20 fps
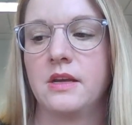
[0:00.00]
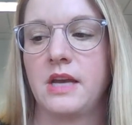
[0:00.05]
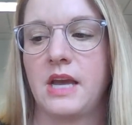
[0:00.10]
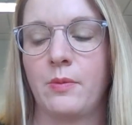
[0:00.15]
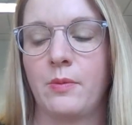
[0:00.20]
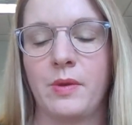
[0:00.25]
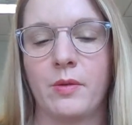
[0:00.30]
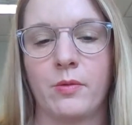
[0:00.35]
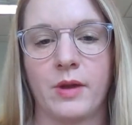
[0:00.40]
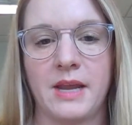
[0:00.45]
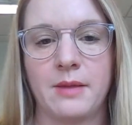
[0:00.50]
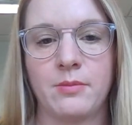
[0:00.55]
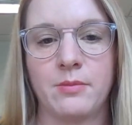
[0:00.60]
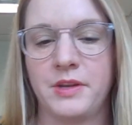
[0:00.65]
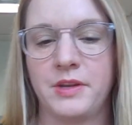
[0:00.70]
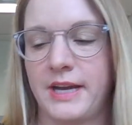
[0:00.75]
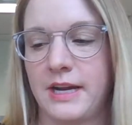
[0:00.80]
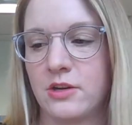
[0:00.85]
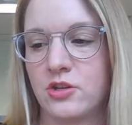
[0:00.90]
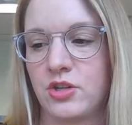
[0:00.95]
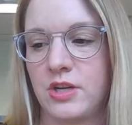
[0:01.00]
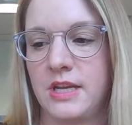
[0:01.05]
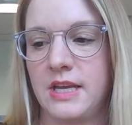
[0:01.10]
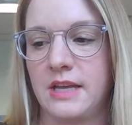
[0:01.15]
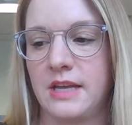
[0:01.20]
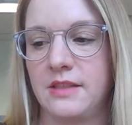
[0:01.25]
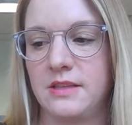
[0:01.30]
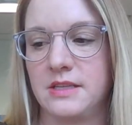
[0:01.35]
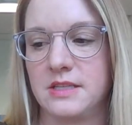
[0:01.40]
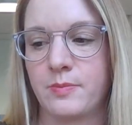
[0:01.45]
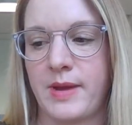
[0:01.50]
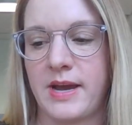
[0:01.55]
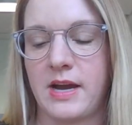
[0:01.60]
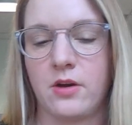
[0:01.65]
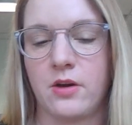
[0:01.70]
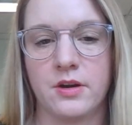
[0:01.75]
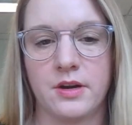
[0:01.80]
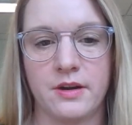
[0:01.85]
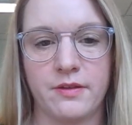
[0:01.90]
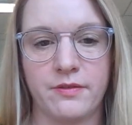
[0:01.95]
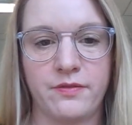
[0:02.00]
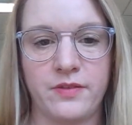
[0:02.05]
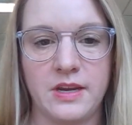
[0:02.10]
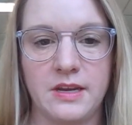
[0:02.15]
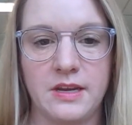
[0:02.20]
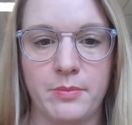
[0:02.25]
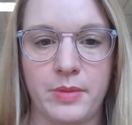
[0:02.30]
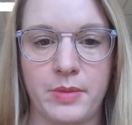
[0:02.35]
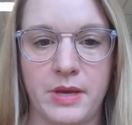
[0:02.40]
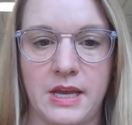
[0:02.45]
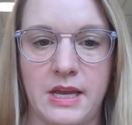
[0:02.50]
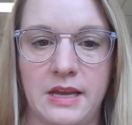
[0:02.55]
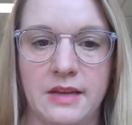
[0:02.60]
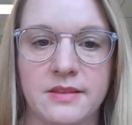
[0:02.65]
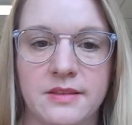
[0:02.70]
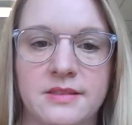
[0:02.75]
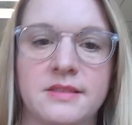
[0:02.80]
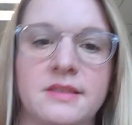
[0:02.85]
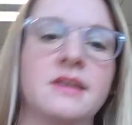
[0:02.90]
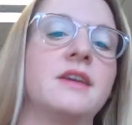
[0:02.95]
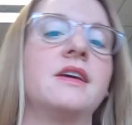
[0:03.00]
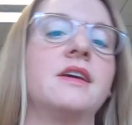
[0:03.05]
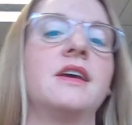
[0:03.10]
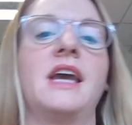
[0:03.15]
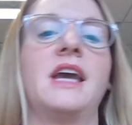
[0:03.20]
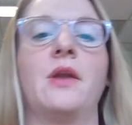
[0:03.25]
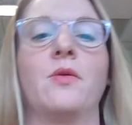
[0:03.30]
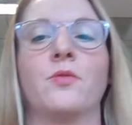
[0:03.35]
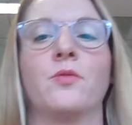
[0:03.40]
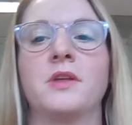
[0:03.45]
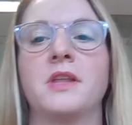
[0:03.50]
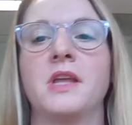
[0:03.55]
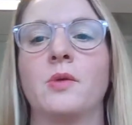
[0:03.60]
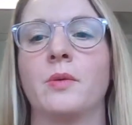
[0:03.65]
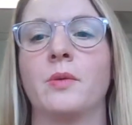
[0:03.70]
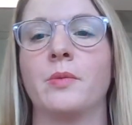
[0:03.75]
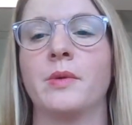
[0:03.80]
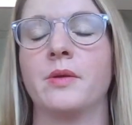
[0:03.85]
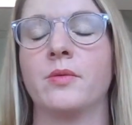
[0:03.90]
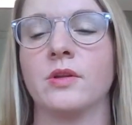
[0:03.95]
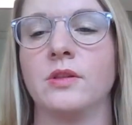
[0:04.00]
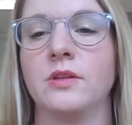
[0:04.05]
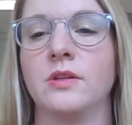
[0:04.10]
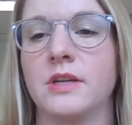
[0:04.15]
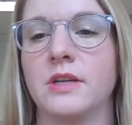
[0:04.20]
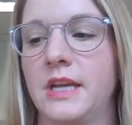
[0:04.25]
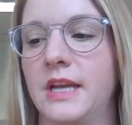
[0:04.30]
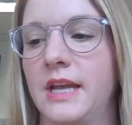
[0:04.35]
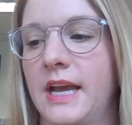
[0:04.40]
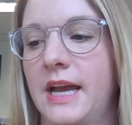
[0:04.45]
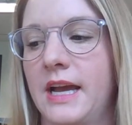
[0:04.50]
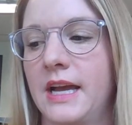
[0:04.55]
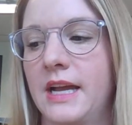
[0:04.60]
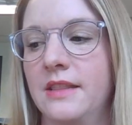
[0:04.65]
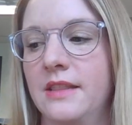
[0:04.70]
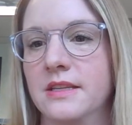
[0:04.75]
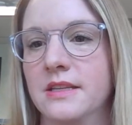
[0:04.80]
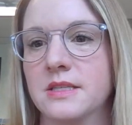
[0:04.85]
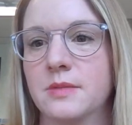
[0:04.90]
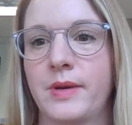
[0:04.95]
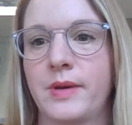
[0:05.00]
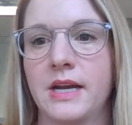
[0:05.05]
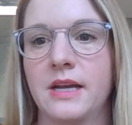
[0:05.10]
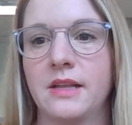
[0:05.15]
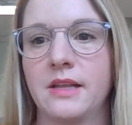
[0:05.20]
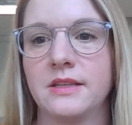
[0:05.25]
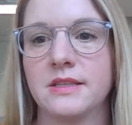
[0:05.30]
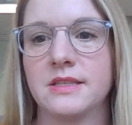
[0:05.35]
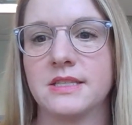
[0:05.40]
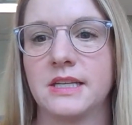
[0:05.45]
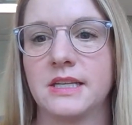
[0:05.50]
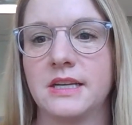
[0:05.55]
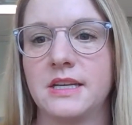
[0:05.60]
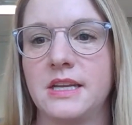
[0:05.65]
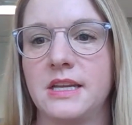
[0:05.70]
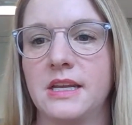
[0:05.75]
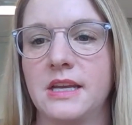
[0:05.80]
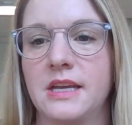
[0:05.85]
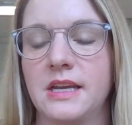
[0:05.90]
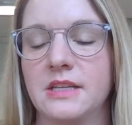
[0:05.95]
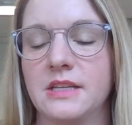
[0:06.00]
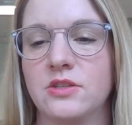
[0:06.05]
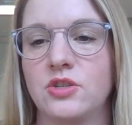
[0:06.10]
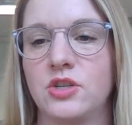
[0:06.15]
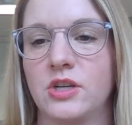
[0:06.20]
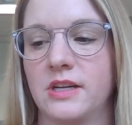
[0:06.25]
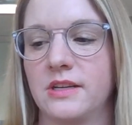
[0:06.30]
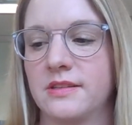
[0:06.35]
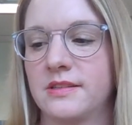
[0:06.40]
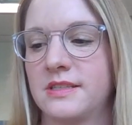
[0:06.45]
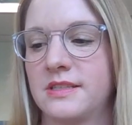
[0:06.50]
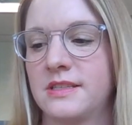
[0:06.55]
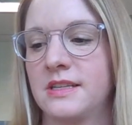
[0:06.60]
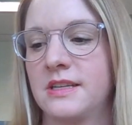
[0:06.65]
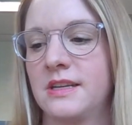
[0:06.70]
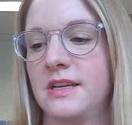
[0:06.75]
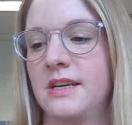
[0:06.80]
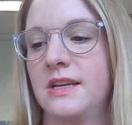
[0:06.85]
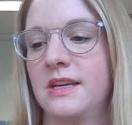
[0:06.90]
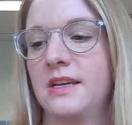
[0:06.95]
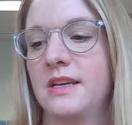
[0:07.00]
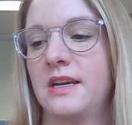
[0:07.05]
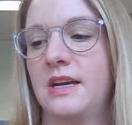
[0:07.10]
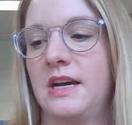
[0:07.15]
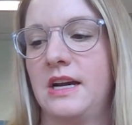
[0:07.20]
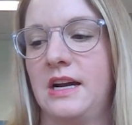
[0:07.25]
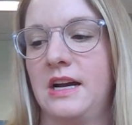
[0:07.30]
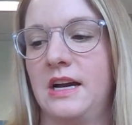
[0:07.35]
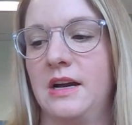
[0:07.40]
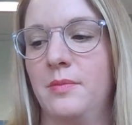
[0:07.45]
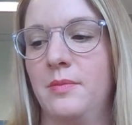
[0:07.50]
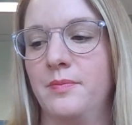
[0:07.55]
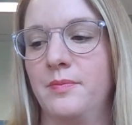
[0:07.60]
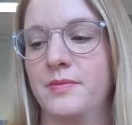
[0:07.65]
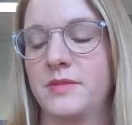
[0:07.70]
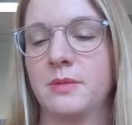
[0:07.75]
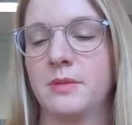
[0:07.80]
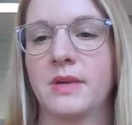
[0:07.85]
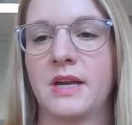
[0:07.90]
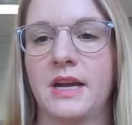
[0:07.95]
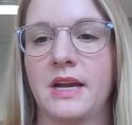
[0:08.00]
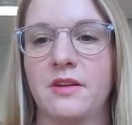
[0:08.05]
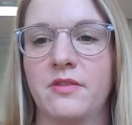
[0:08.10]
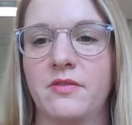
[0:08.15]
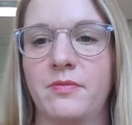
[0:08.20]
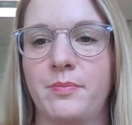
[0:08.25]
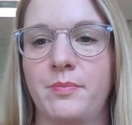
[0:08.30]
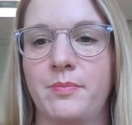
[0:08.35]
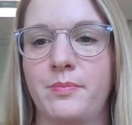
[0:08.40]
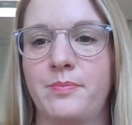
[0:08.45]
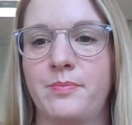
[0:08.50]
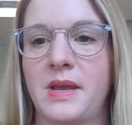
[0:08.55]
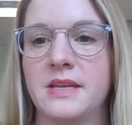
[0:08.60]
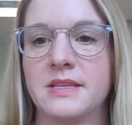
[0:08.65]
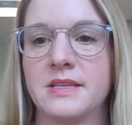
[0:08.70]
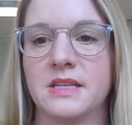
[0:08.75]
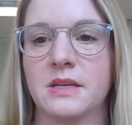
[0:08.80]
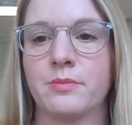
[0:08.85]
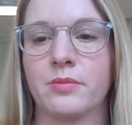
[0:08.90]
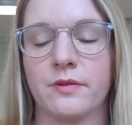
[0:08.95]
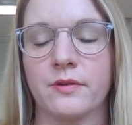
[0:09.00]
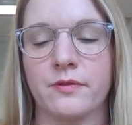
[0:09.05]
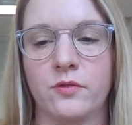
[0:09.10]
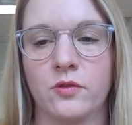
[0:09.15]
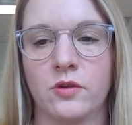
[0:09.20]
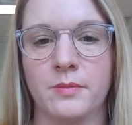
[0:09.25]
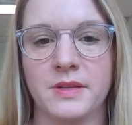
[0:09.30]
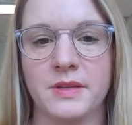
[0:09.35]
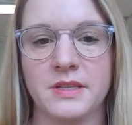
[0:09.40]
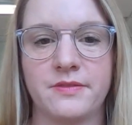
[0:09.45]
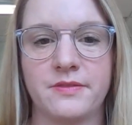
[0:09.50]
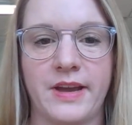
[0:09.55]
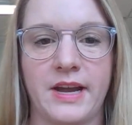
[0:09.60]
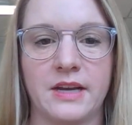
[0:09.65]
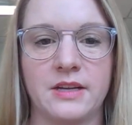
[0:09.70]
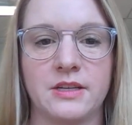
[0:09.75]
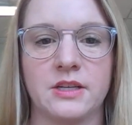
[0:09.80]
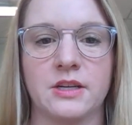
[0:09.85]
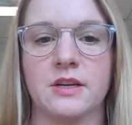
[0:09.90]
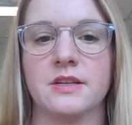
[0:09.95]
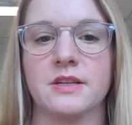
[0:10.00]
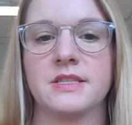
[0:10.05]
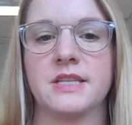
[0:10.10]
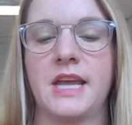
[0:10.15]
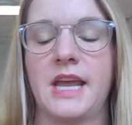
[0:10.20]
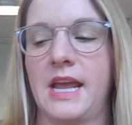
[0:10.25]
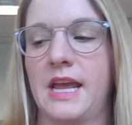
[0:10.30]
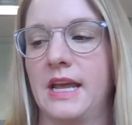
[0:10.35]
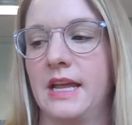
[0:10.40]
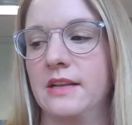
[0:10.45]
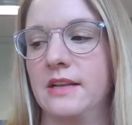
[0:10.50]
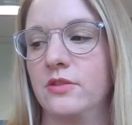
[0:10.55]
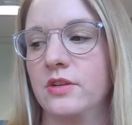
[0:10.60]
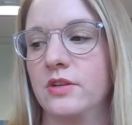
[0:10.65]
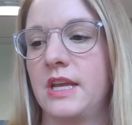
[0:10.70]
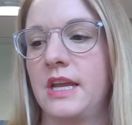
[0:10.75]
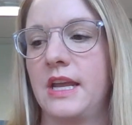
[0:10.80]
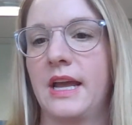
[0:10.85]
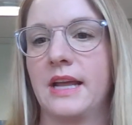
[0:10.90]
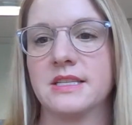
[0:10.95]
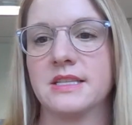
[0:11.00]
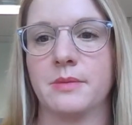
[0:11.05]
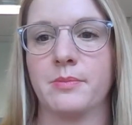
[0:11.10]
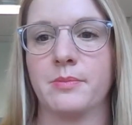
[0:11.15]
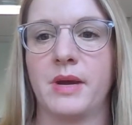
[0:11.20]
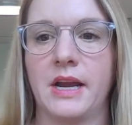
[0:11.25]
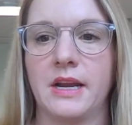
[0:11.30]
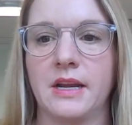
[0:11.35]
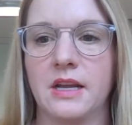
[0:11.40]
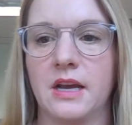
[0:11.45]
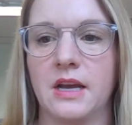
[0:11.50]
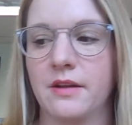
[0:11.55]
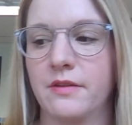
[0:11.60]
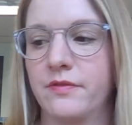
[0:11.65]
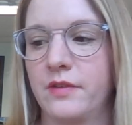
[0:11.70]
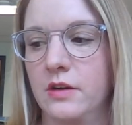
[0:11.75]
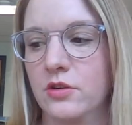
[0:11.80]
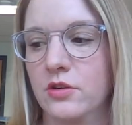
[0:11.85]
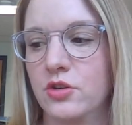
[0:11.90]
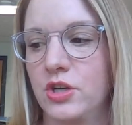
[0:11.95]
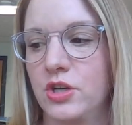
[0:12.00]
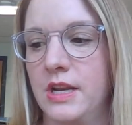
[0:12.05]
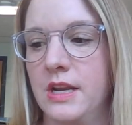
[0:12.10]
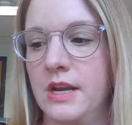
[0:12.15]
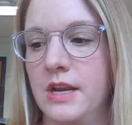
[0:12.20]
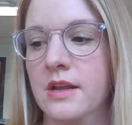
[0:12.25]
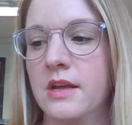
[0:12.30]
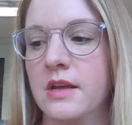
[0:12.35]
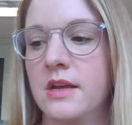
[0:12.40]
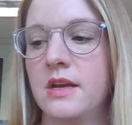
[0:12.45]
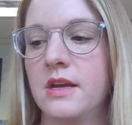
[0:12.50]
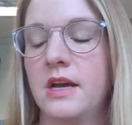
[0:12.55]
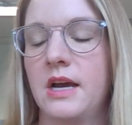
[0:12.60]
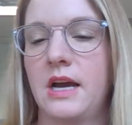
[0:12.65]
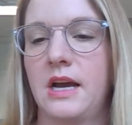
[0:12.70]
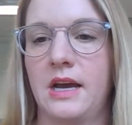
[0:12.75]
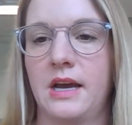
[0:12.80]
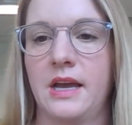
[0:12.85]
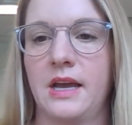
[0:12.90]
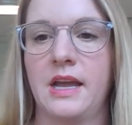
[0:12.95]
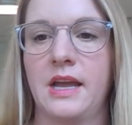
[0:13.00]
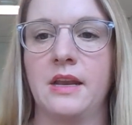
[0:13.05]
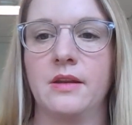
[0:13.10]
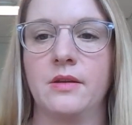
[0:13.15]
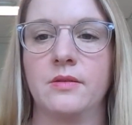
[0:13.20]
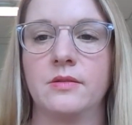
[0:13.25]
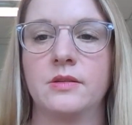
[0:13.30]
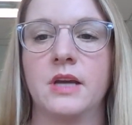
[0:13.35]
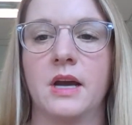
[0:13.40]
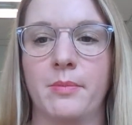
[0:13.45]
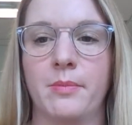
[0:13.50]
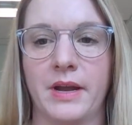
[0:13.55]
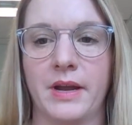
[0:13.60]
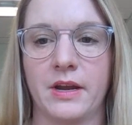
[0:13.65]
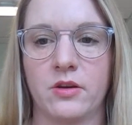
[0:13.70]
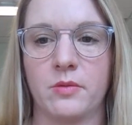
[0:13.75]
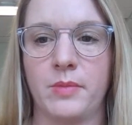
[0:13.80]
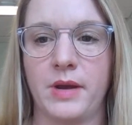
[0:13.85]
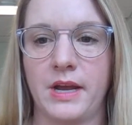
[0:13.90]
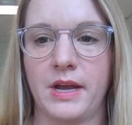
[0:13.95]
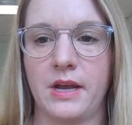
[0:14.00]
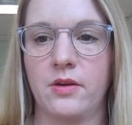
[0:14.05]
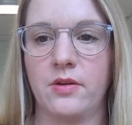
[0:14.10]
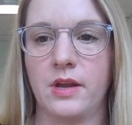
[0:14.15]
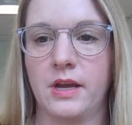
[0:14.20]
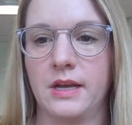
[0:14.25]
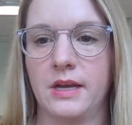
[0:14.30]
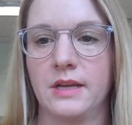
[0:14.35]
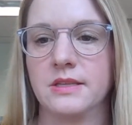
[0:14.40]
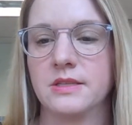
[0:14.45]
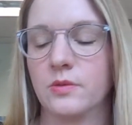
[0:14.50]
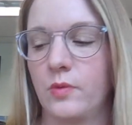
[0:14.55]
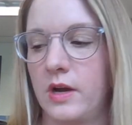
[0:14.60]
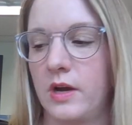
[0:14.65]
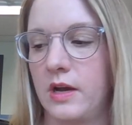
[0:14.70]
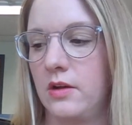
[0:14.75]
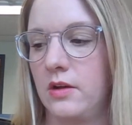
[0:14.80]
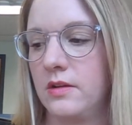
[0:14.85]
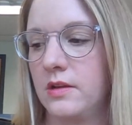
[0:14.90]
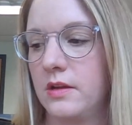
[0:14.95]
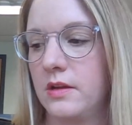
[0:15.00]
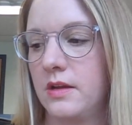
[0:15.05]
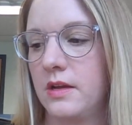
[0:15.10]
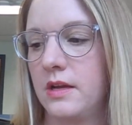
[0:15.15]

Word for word: And we were able to actually get this powder to feed to pigs. And really, what we were looking at in this pilot study is just um, some kind of basic performance factors and looking at some hindgut function uh, and gut microbiota as well.